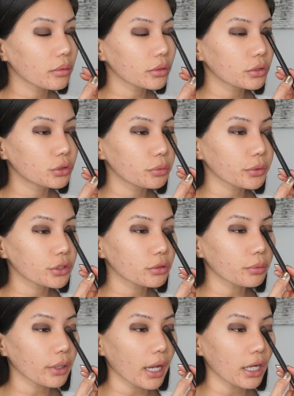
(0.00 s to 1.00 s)

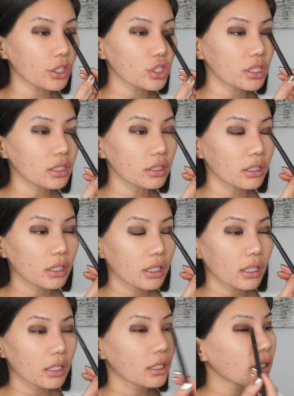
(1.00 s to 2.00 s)
super Asian.
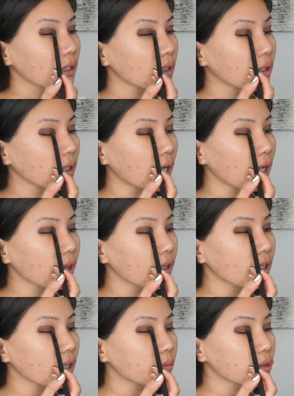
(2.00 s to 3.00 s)
Not
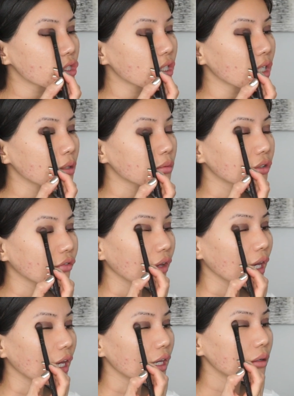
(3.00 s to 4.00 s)
that I'm ashamed of
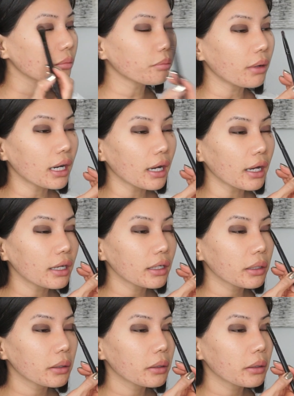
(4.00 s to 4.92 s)
it, but